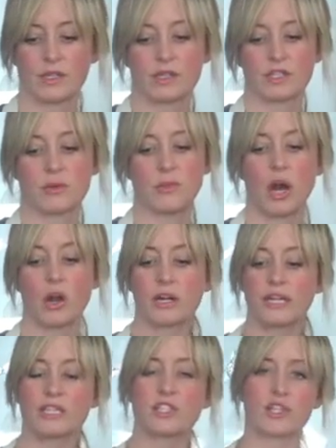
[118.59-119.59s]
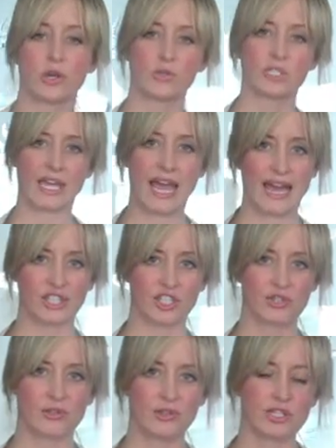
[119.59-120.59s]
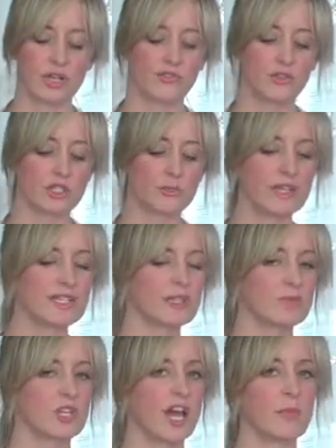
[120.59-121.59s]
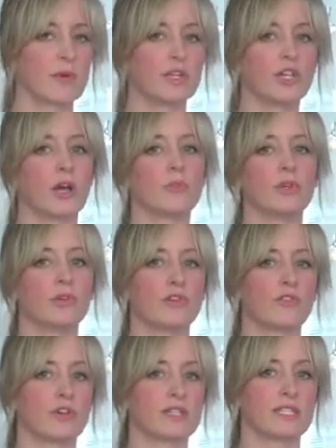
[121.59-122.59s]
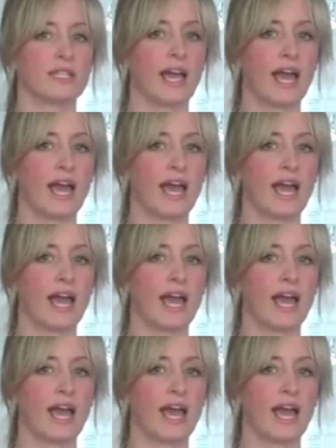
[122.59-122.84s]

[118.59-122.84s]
some already soaked cashews. Now if you spend some time on YumUniverse in